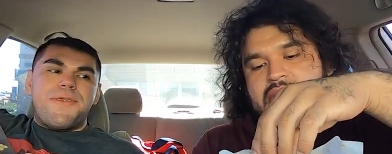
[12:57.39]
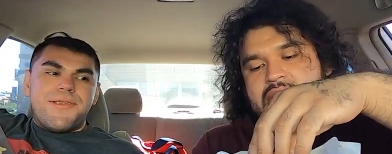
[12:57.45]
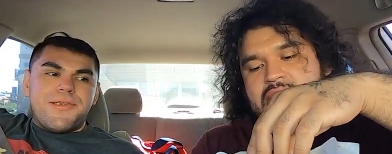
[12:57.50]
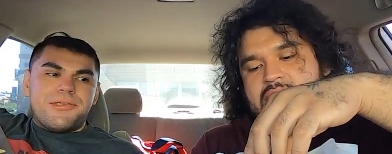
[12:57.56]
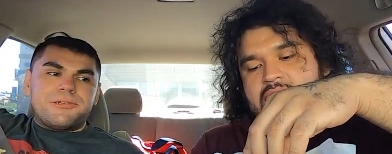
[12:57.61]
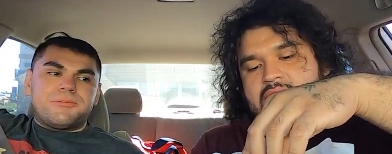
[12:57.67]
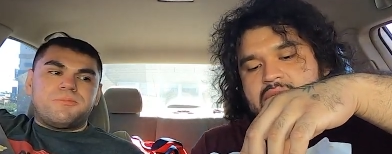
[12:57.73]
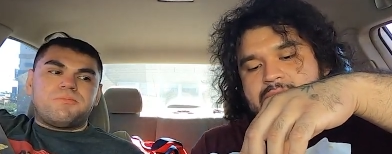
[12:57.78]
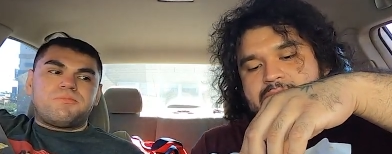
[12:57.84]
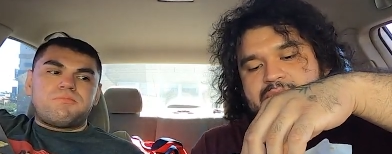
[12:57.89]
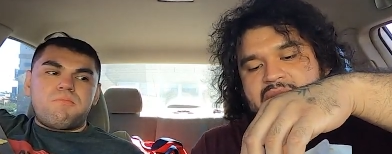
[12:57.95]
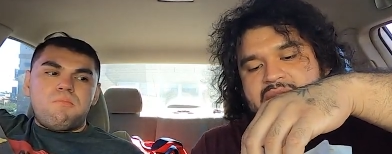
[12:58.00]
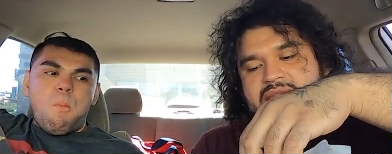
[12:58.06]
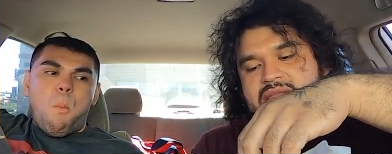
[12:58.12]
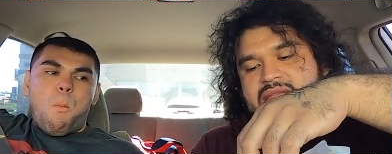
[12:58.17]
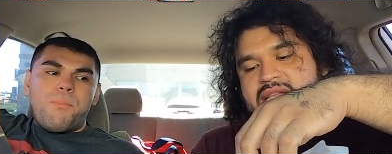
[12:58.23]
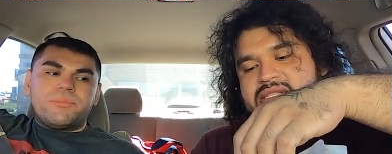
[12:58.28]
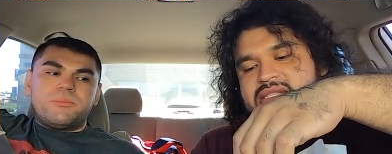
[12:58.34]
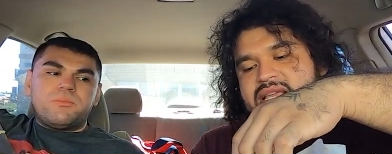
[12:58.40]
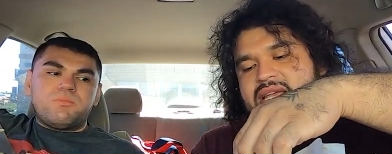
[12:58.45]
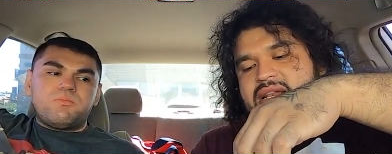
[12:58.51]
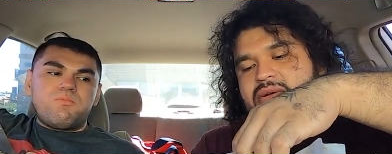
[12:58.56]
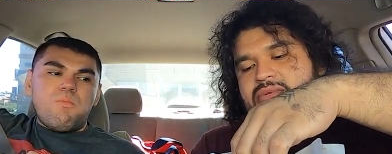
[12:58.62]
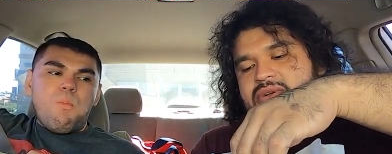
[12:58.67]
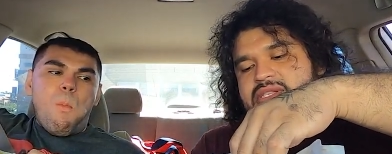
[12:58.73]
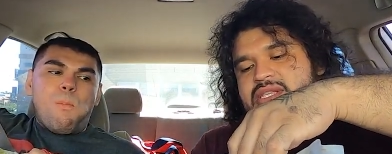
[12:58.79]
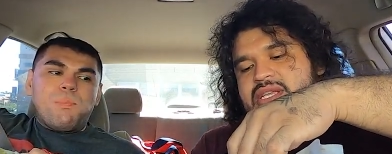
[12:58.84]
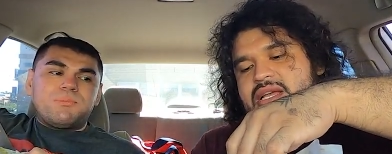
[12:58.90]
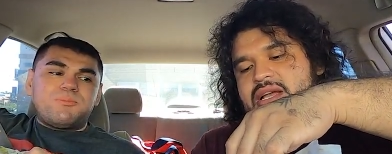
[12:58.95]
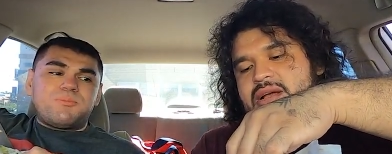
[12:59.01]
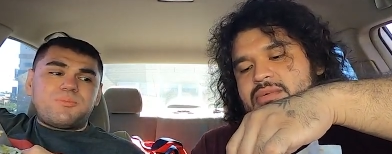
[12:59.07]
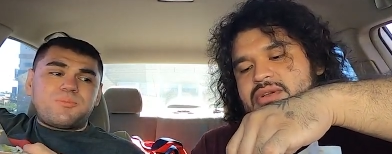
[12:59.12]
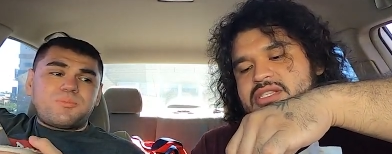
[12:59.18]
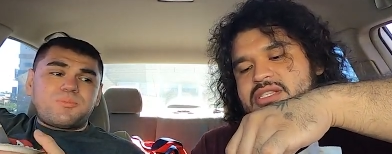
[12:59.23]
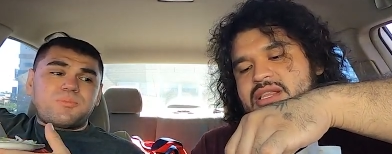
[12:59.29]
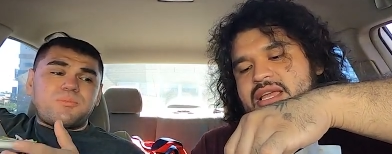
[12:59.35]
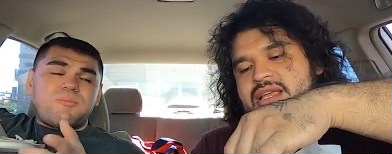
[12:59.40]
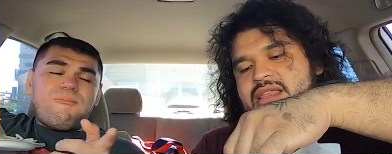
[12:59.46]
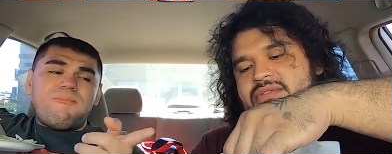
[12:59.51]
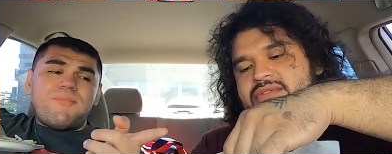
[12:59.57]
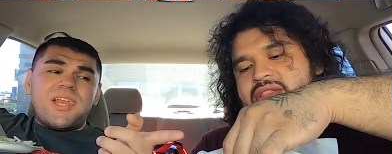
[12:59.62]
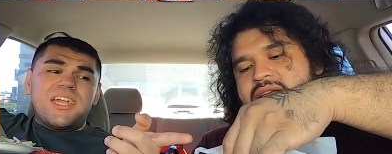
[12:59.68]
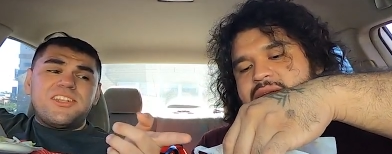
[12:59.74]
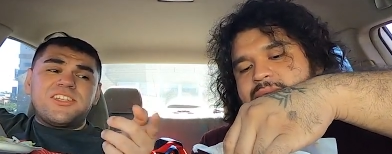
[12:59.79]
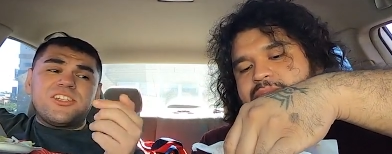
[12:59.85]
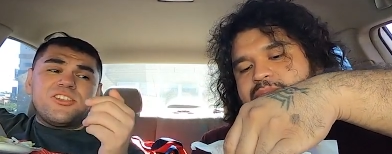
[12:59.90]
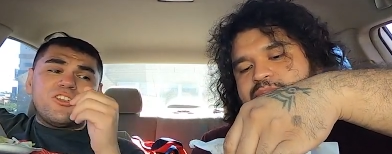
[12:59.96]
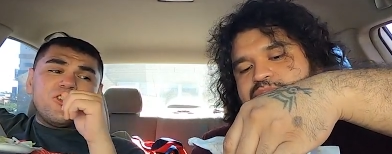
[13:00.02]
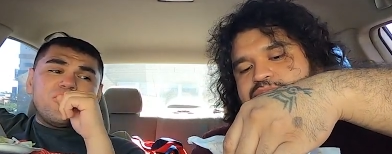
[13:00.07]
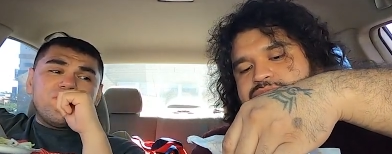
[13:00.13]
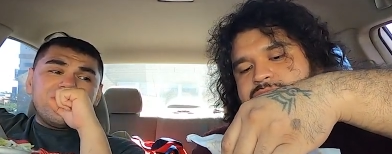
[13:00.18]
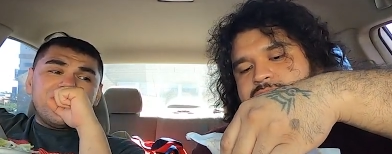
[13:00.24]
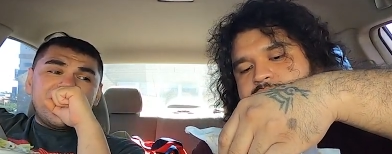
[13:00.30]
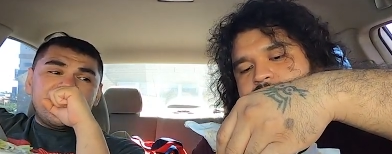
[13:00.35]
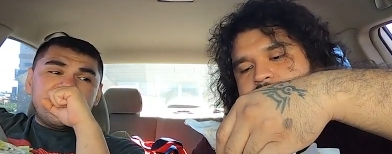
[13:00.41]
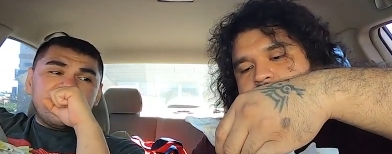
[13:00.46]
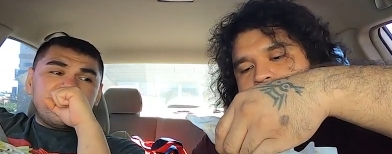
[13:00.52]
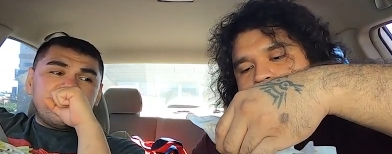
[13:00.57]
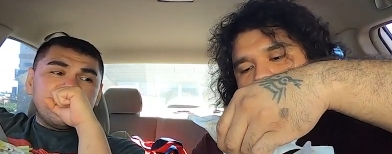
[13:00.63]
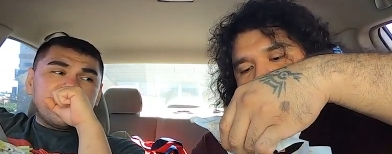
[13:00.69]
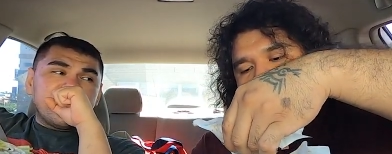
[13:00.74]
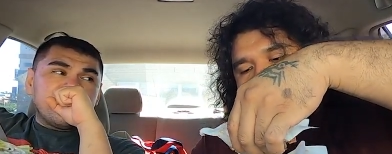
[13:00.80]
Speaker 1: Yeah. Um, I think that's kind of what's uh what's like you know. I think they're doing that just to